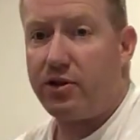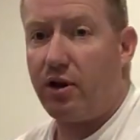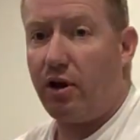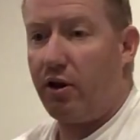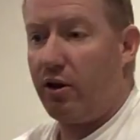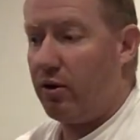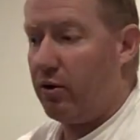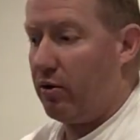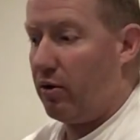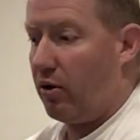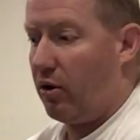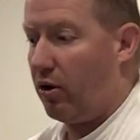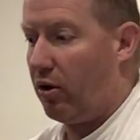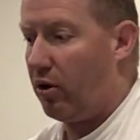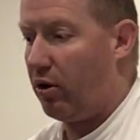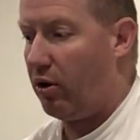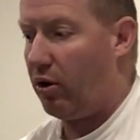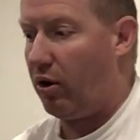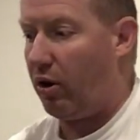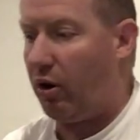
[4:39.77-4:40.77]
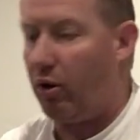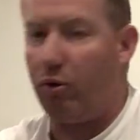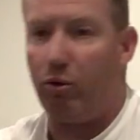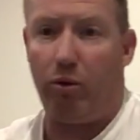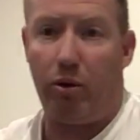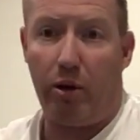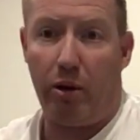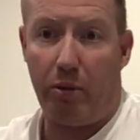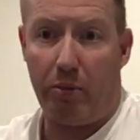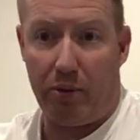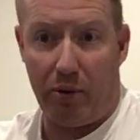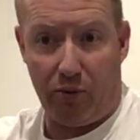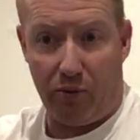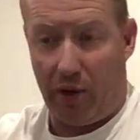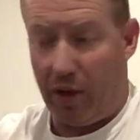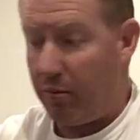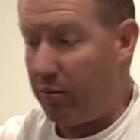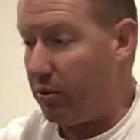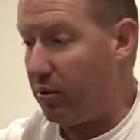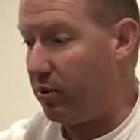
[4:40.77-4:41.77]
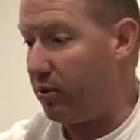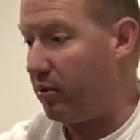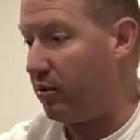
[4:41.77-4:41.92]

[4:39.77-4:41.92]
so I'll build them,